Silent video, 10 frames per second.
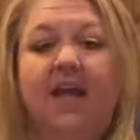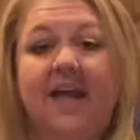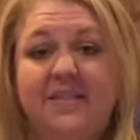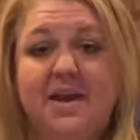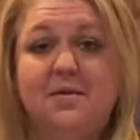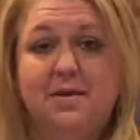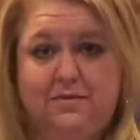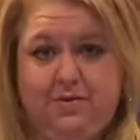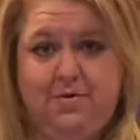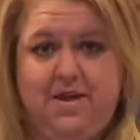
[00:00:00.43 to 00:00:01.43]
Hello
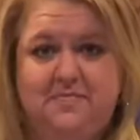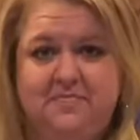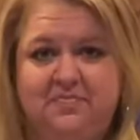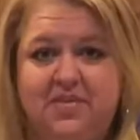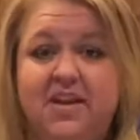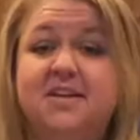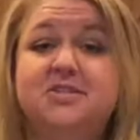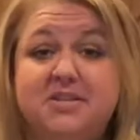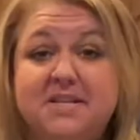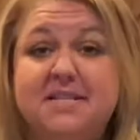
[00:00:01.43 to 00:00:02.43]
everyone.
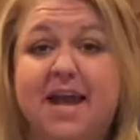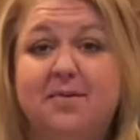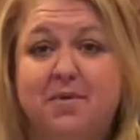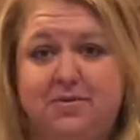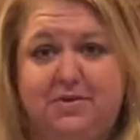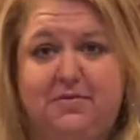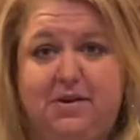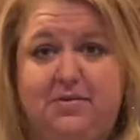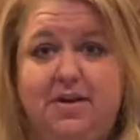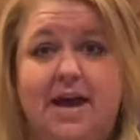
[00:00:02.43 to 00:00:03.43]
Just like most of
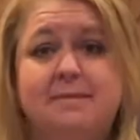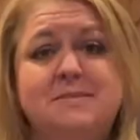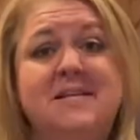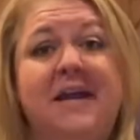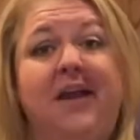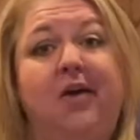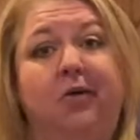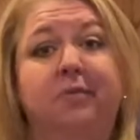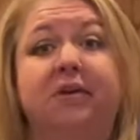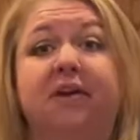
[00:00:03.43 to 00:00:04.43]
you, I'm stuck at
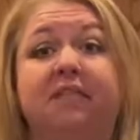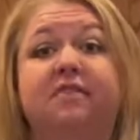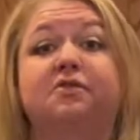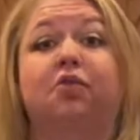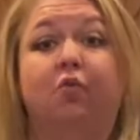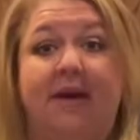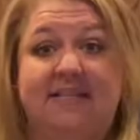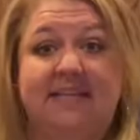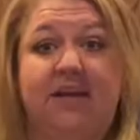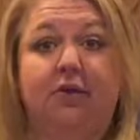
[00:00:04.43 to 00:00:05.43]
home during this
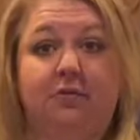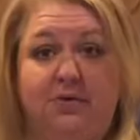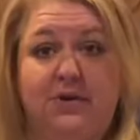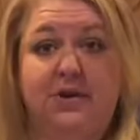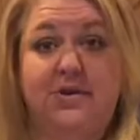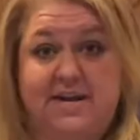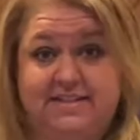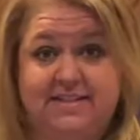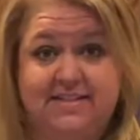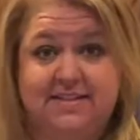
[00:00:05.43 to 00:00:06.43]
crazy corona
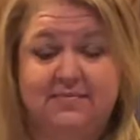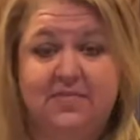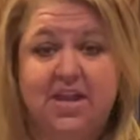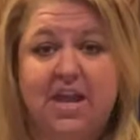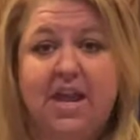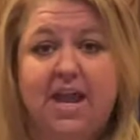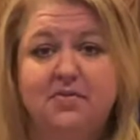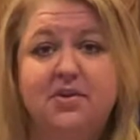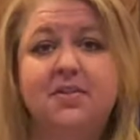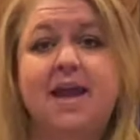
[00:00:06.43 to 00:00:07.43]
crisis.
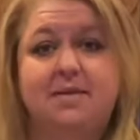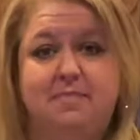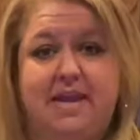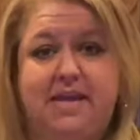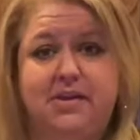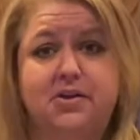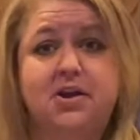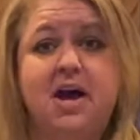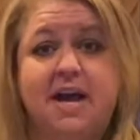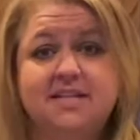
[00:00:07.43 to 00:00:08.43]
If you're like me, you're
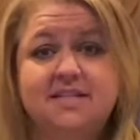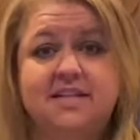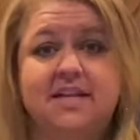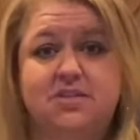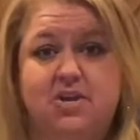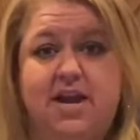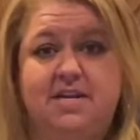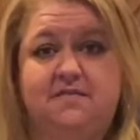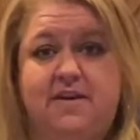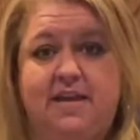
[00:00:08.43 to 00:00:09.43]
constantly trying
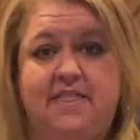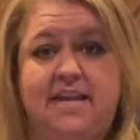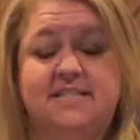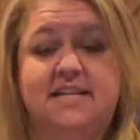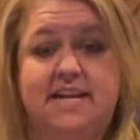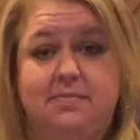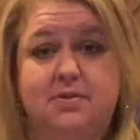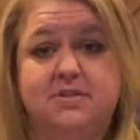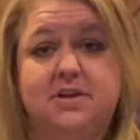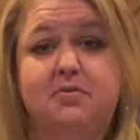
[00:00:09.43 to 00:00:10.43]
to find things to keep
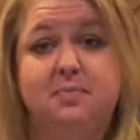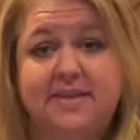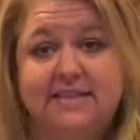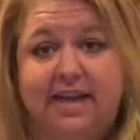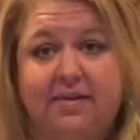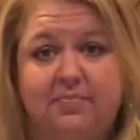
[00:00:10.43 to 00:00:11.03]
yourself busy.